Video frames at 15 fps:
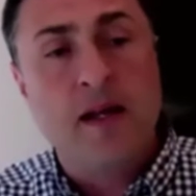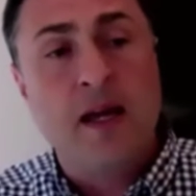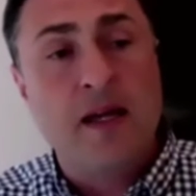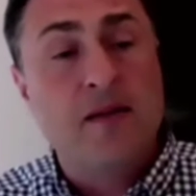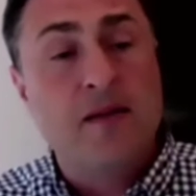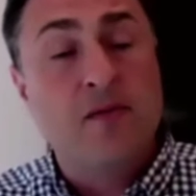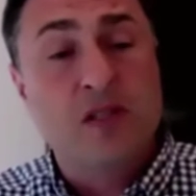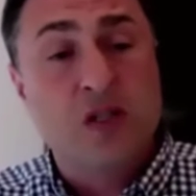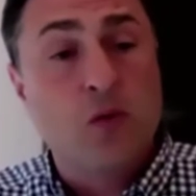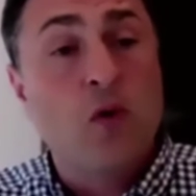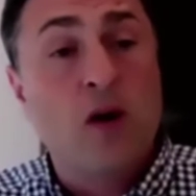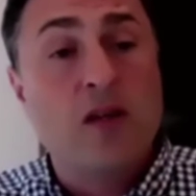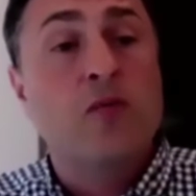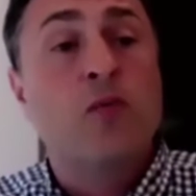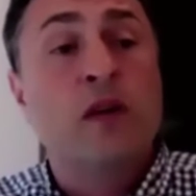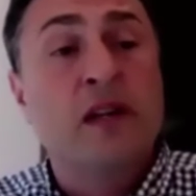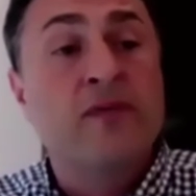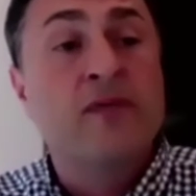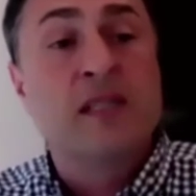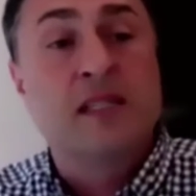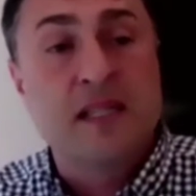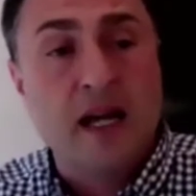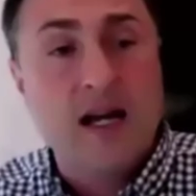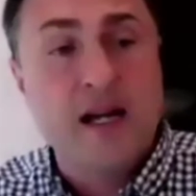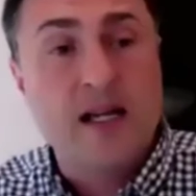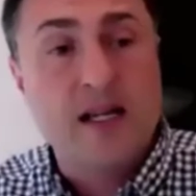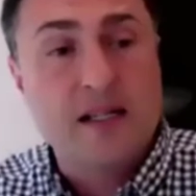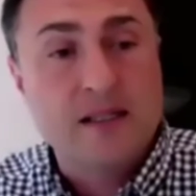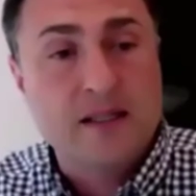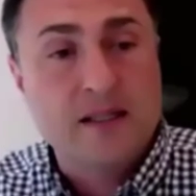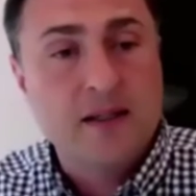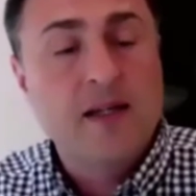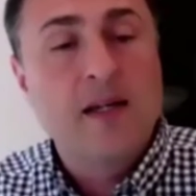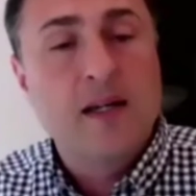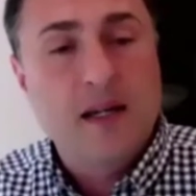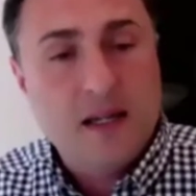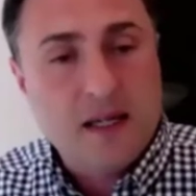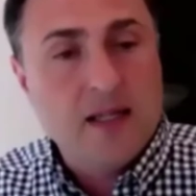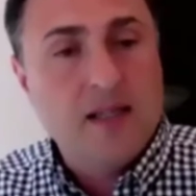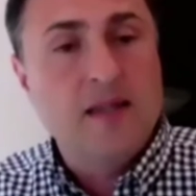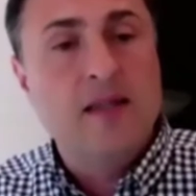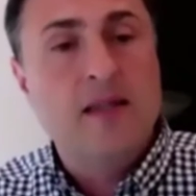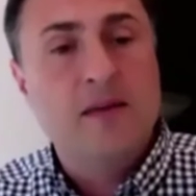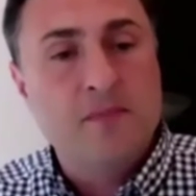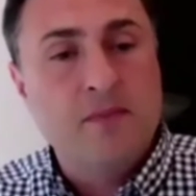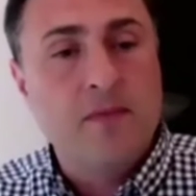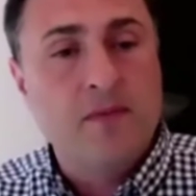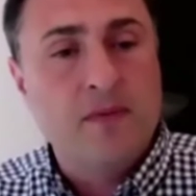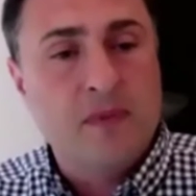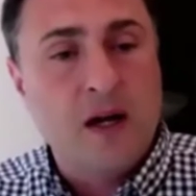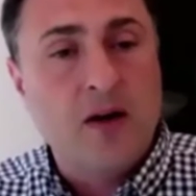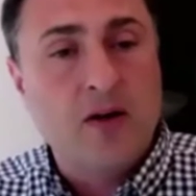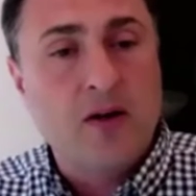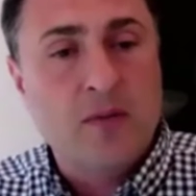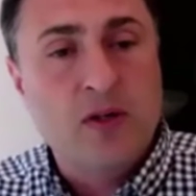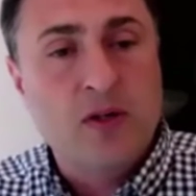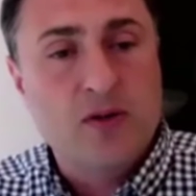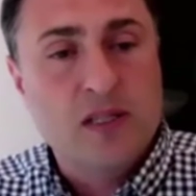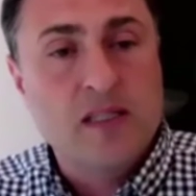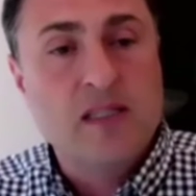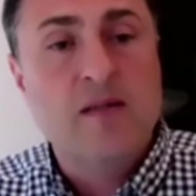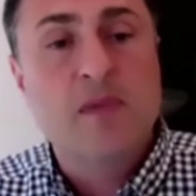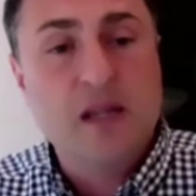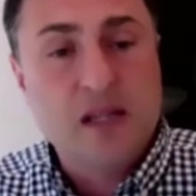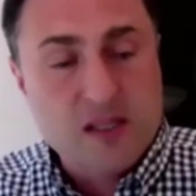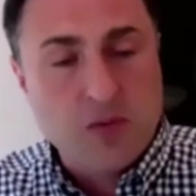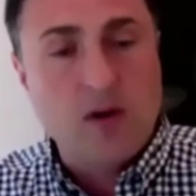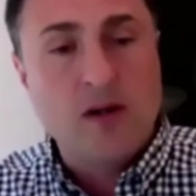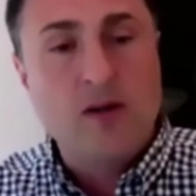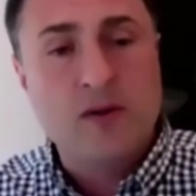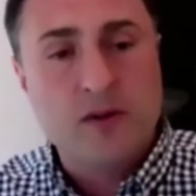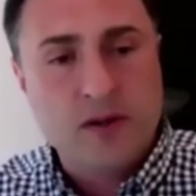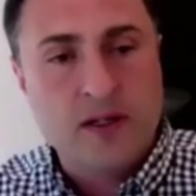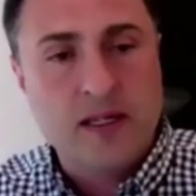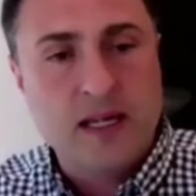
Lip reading: And so what we designed in our computer system is what you're going to